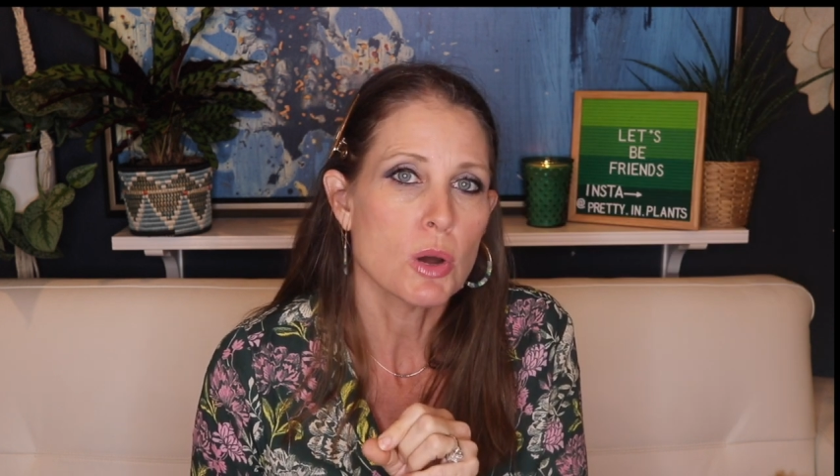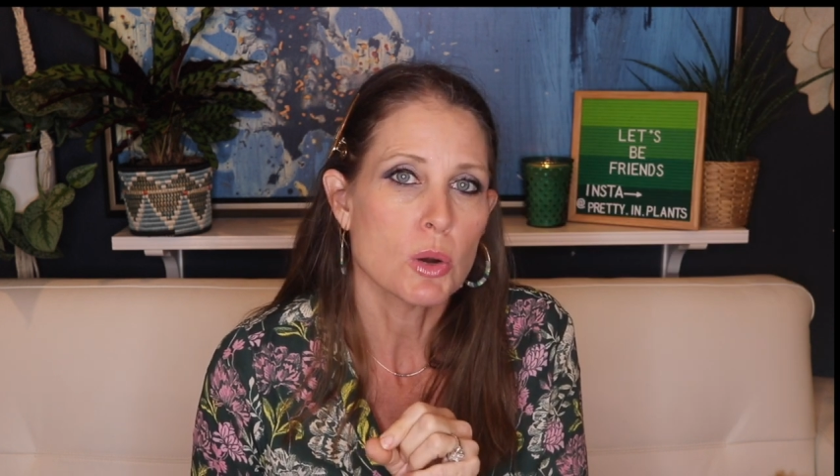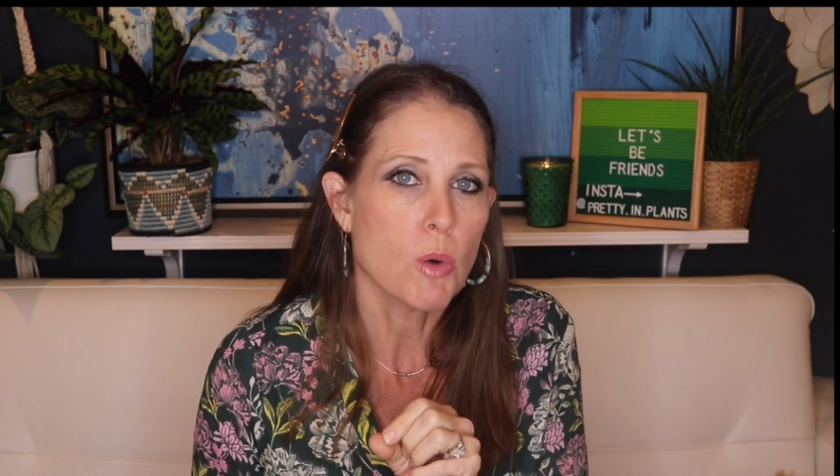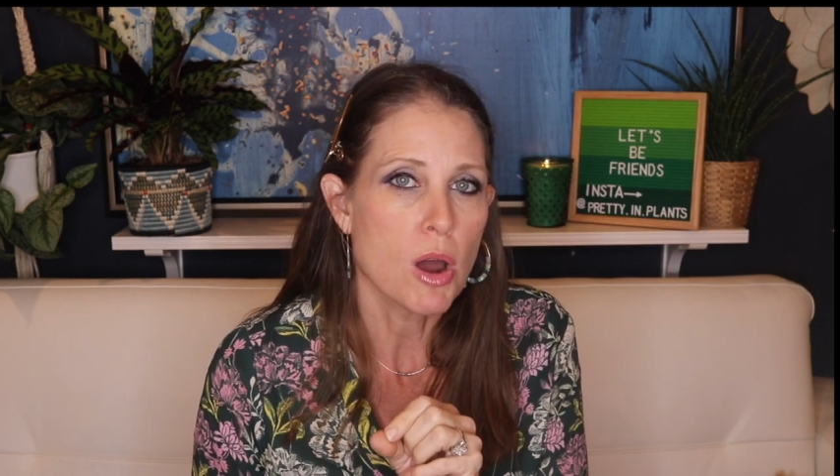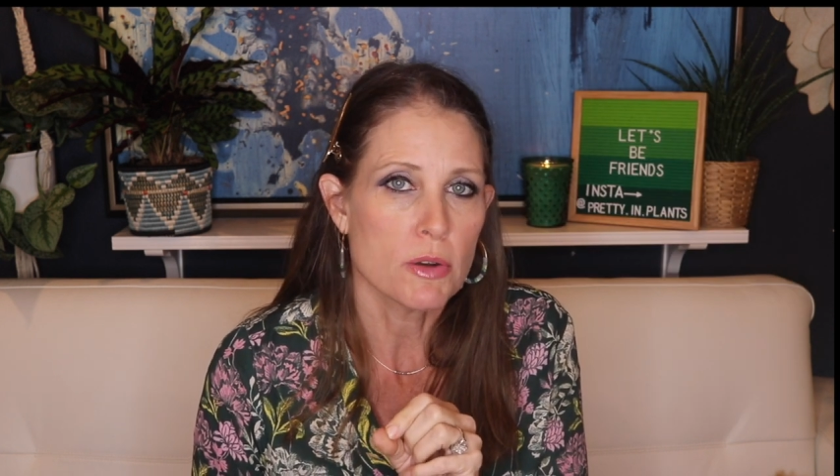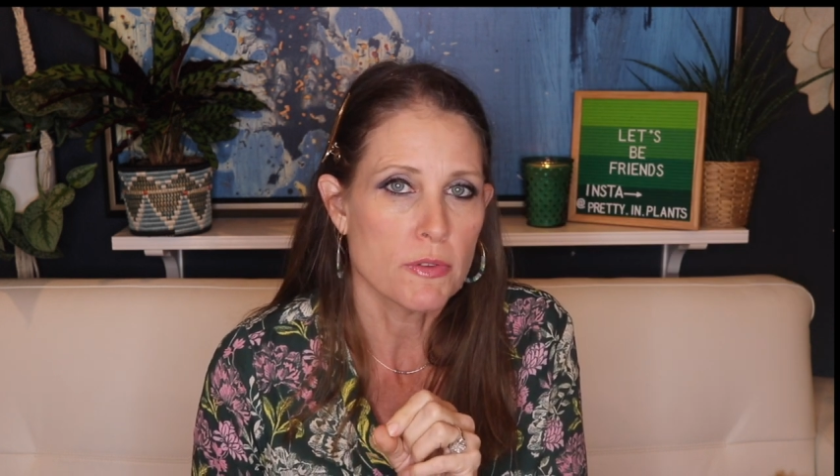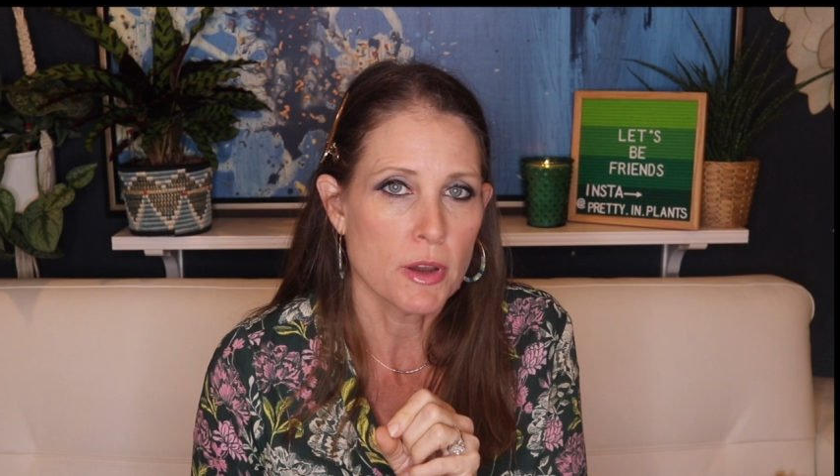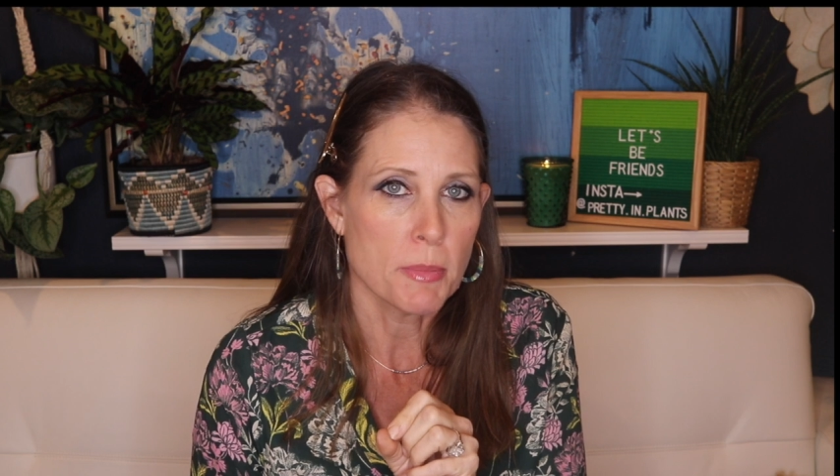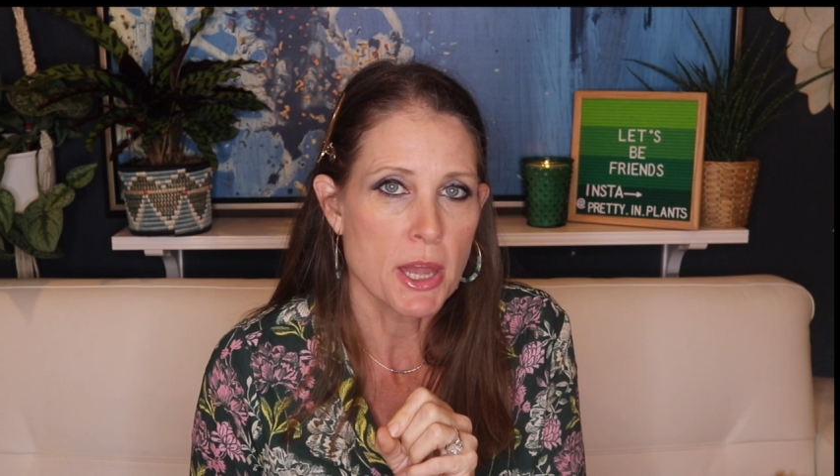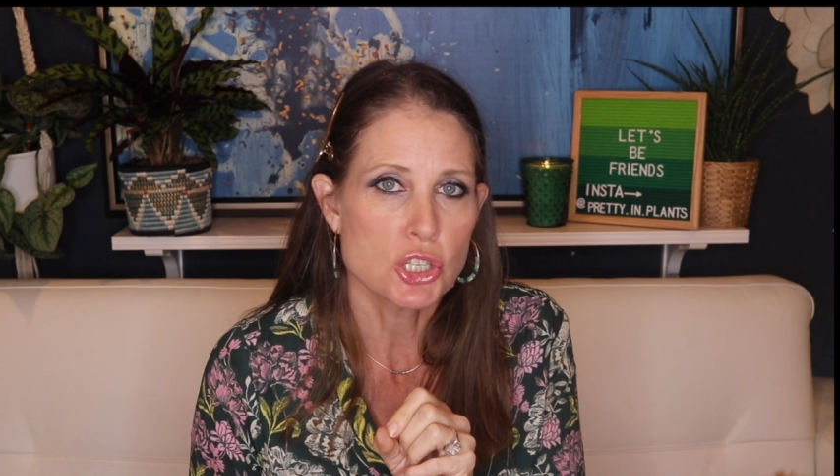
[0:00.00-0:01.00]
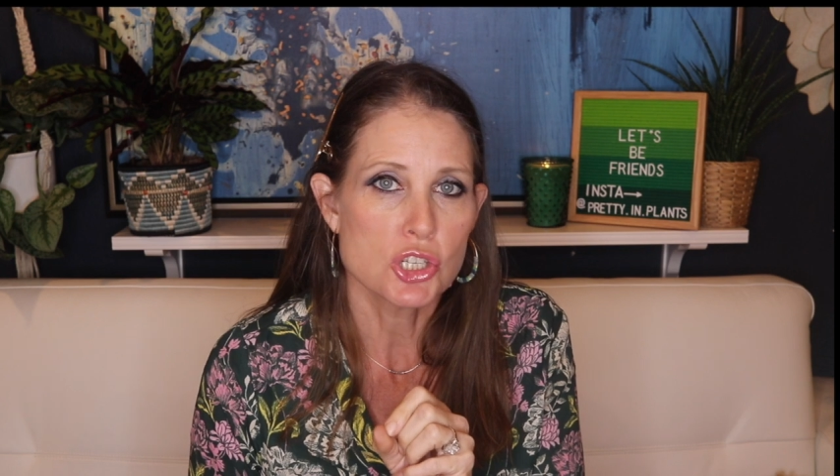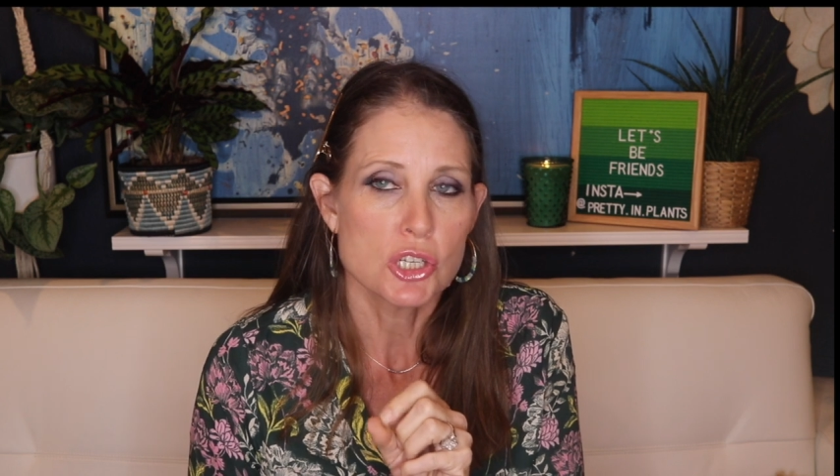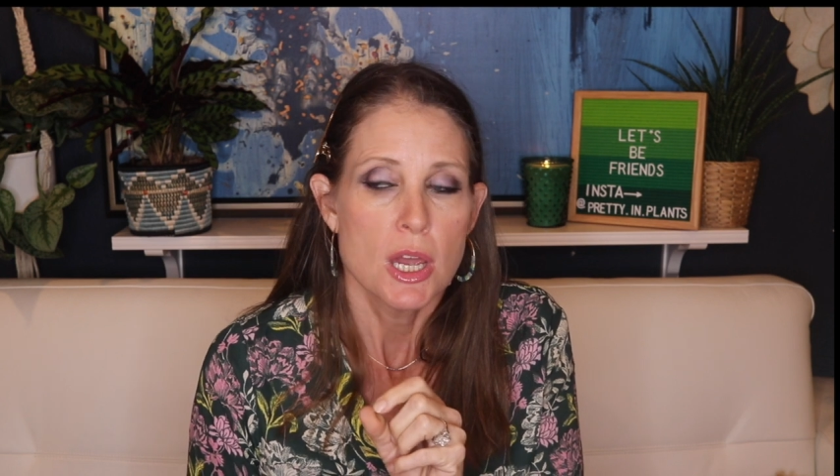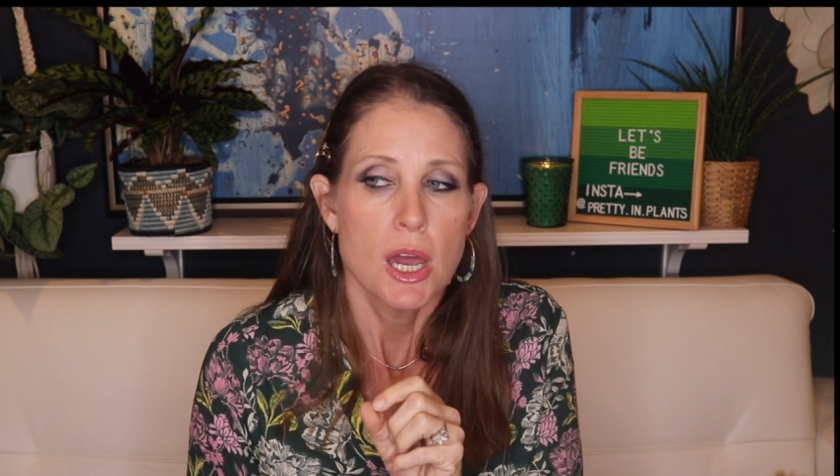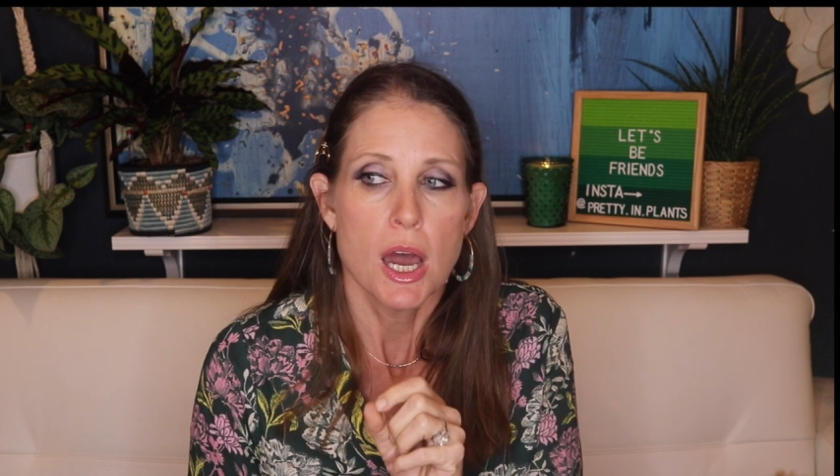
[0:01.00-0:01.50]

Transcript: want to water very much.